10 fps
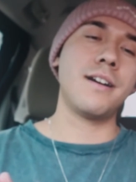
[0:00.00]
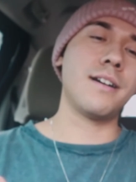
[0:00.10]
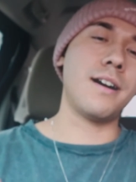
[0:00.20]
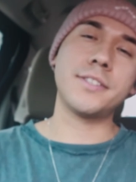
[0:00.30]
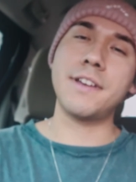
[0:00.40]

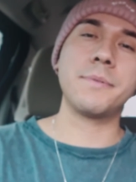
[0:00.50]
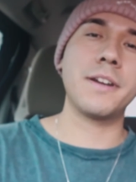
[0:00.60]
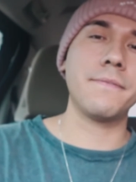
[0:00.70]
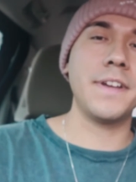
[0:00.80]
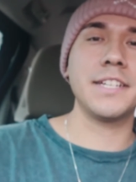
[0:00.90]
Also add me
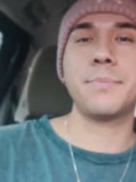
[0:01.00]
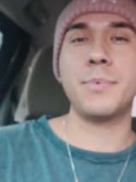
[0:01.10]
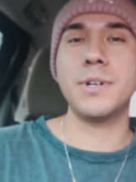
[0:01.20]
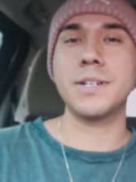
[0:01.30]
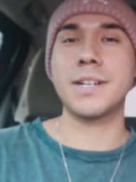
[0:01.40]
on
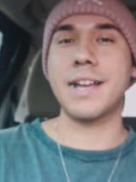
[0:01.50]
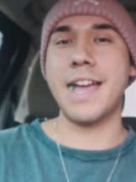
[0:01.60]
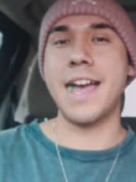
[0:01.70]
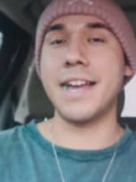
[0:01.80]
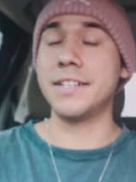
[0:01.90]
Facebook
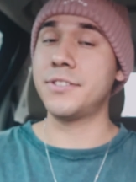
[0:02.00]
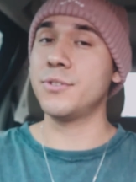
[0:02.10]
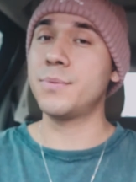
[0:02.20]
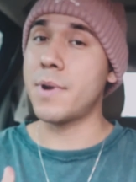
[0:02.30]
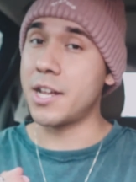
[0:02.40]
at
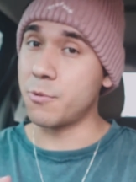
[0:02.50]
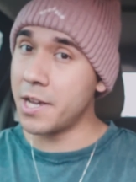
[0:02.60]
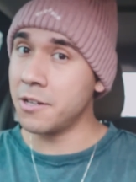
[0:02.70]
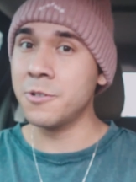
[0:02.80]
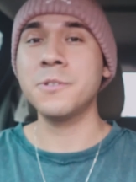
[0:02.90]
Jesus
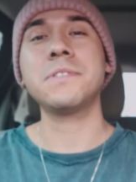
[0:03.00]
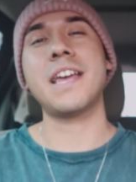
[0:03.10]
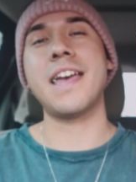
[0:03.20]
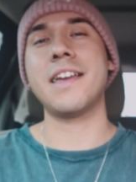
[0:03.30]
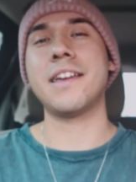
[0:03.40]
Banuelos,
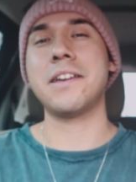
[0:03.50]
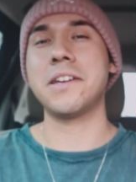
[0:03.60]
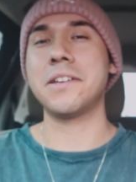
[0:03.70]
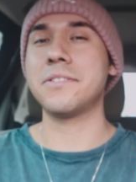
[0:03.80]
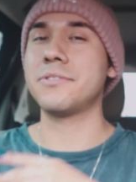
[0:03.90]

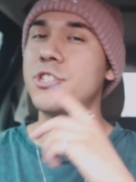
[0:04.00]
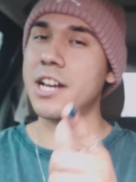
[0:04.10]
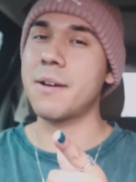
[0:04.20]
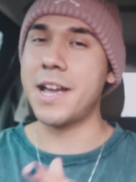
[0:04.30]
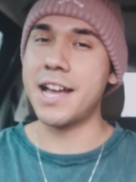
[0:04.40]
and
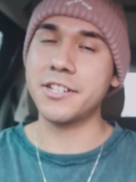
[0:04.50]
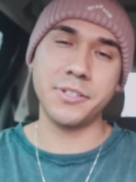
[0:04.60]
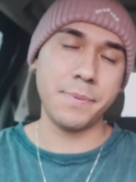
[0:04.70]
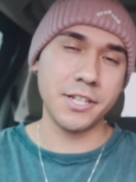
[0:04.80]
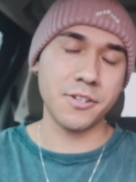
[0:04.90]
check out my
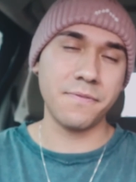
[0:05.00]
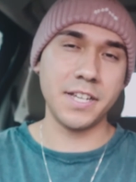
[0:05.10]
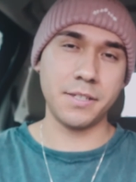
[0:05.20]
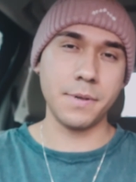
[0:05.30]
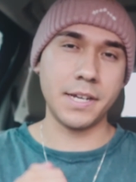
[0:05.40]
actors page on
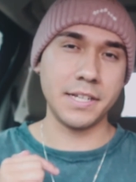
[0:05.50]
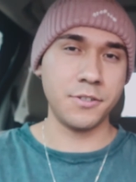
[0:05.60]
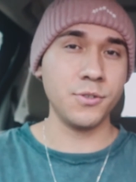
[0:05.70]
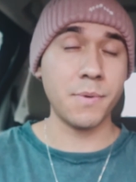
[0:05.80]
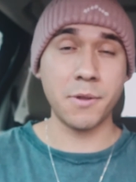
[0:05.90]
Facebook,
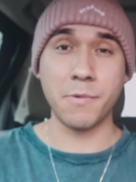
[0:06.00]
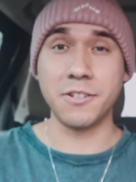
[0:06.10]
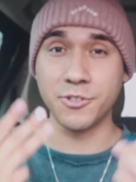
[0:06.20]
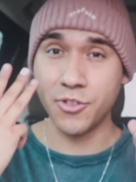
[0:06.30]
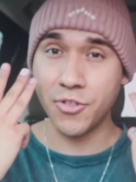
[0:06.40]
Jesus
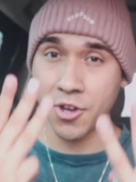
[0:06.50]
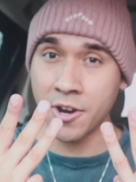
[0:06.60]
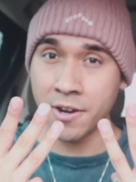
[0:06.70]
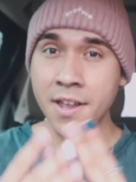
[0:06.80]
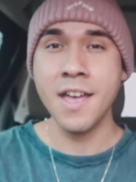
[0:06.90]
Banuelos
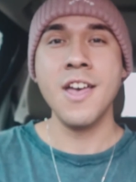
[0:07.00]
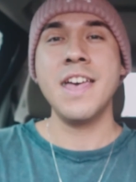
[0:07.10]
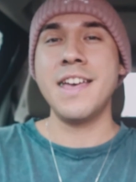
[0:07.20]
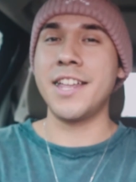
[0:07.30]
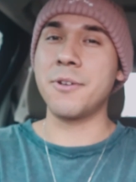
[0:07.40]
III.
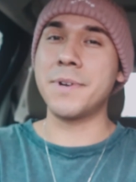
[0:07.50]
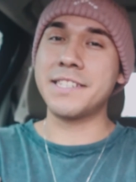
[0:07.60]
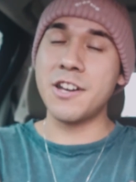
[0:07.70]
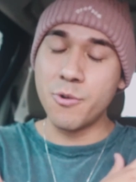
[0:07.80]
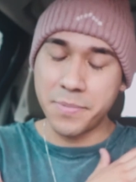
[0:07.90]

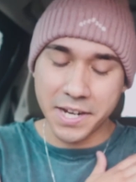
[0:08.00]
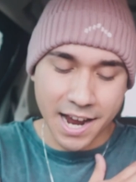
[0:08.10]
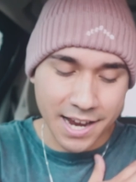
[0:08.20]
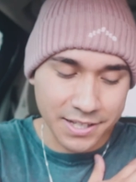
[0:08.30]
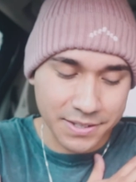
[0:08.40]
Anyways, I hope you
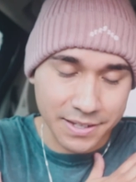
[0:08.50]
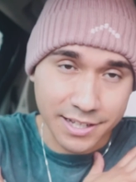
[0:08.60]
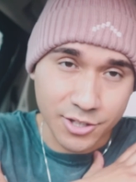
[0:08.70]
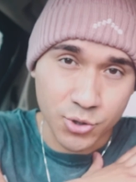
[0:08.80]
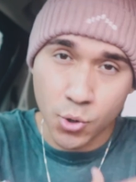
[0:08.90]
guys
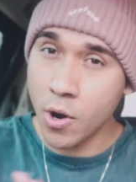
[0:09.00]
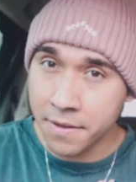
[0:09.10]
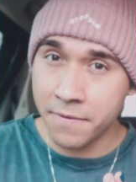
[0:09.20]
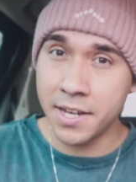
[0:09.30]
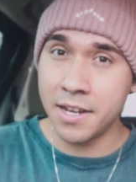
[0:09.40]
enjoy
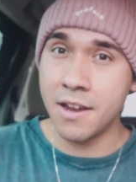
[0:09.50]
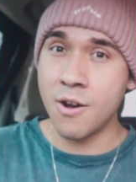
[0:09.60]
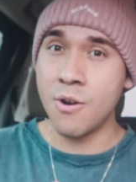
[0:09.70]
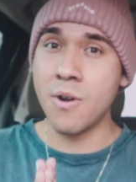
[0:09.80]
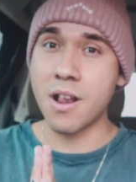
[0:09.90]
the
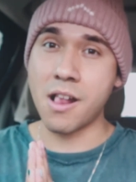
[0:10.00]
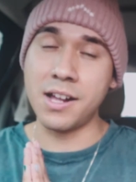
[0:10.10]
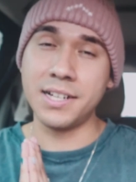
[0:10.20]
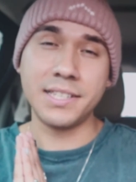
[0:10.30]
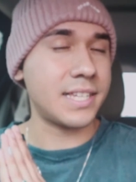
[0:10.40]
video.
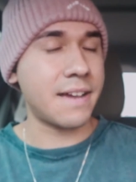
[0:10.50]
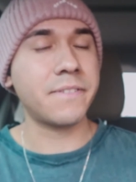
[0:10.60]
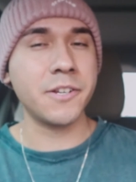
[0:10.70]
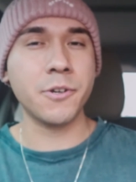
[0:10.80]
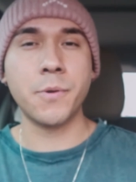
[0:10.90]

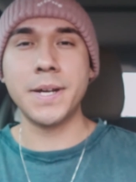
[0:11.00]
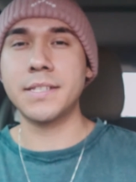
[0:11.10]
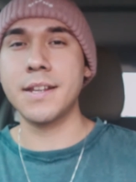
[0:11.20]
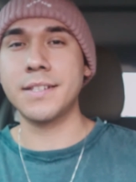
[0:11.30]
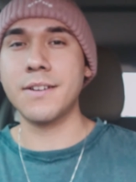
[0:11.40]
Definitely
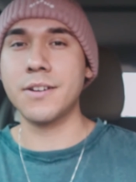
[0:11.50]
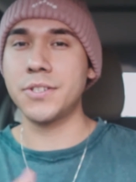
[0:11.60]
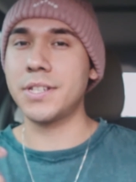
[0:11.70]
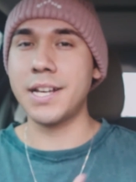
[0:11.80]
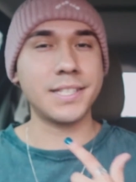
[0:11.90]
request any
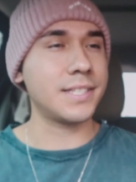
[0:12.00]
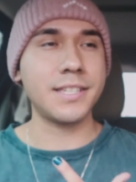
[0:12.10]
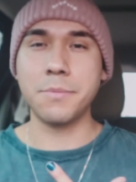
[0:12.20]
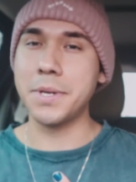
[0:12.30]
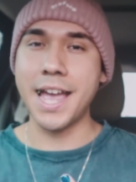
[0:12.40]
songs you'd like to
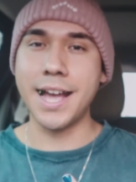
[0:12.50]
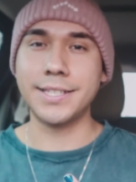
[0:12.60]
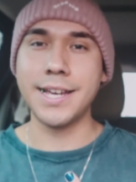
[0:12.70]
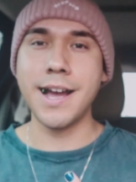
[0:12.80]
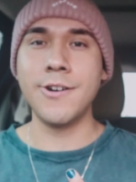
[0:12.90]
see me
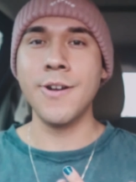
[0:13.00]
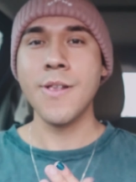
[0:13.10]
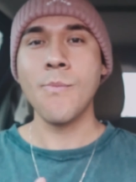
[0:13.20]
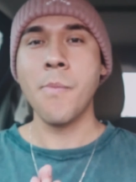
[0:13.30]
act out,